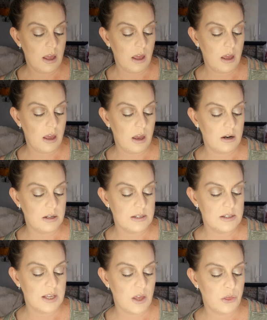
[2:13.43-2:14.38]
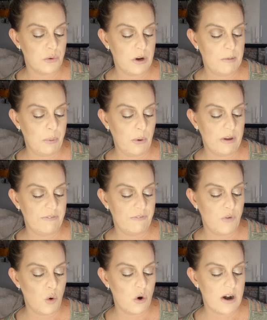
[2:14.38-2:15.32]
And let's see, a three point
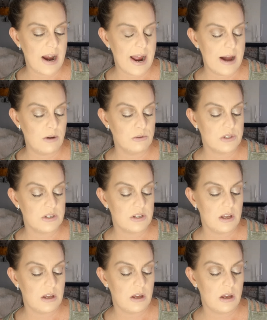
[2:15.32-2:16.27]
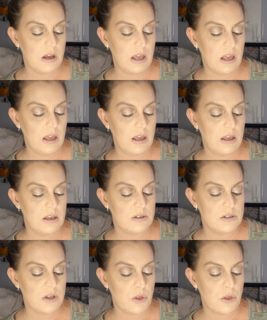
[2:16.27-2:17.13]
four ounce is